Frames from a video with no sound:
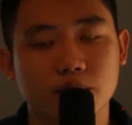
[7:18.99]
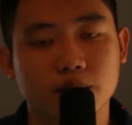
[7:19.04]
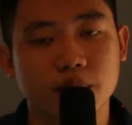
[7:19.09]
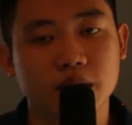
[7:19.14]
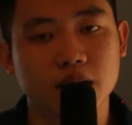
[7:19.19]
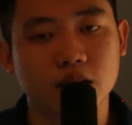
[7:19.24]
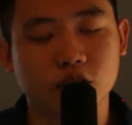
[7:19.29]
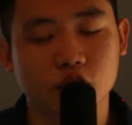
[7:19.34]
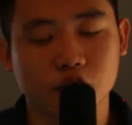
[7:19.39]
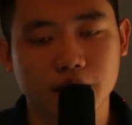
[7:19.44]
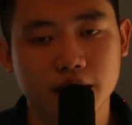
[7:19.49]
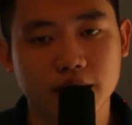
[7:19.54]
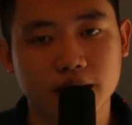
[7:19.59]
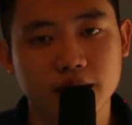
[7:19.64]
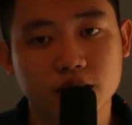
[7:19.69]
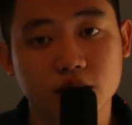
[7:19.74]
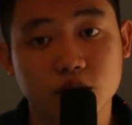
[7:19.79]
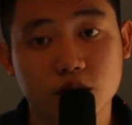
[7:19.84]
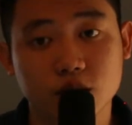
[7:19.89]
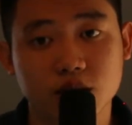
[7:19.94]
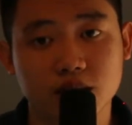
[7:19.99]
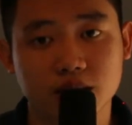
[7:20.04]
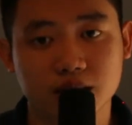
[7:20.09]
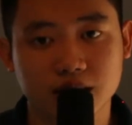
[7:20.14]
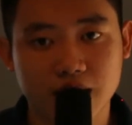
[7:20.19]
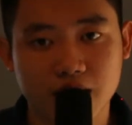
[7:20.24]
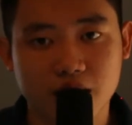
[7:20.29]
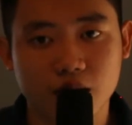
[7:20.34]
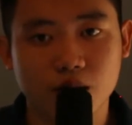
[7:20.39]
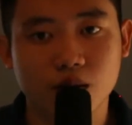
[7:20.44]
penetrate into the
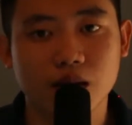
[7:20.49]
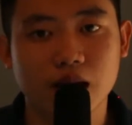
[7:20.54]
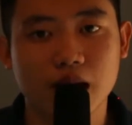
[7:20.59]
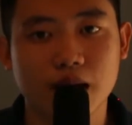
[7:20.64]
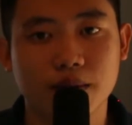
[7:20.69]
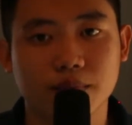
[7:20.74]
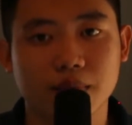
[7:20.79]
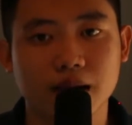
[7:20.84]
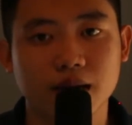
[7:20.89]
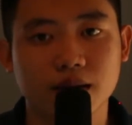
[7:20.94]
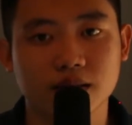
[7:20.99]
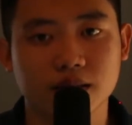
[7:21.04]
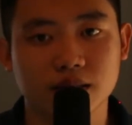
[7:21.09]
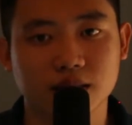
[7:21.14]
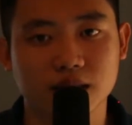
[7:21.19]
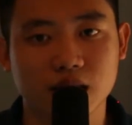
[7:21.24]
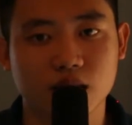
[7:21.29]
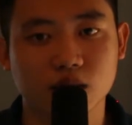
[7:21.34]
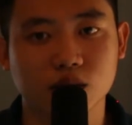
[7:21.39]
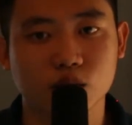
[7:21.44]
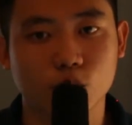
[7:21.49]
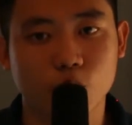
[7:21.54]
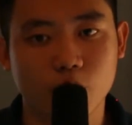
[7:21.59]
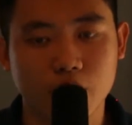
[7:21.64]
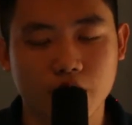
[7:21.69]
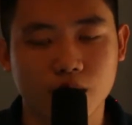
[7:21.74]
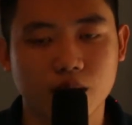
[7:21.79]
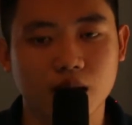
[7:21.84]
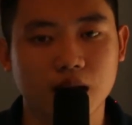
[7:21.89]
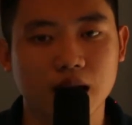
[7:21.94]
cell and make the cell
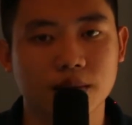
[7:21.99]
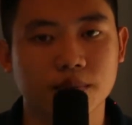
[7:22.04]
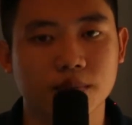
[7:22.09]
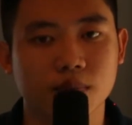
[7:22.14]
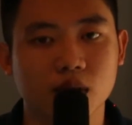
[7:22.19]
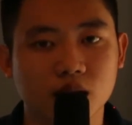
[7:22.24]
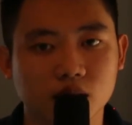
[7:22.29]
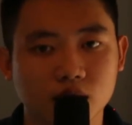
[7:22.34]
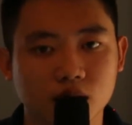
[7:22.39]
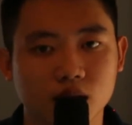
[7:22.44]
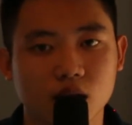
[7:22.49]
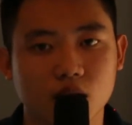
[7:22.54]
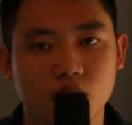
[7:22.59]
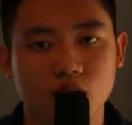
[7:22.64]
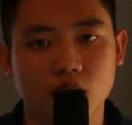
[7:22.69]
swell and burst,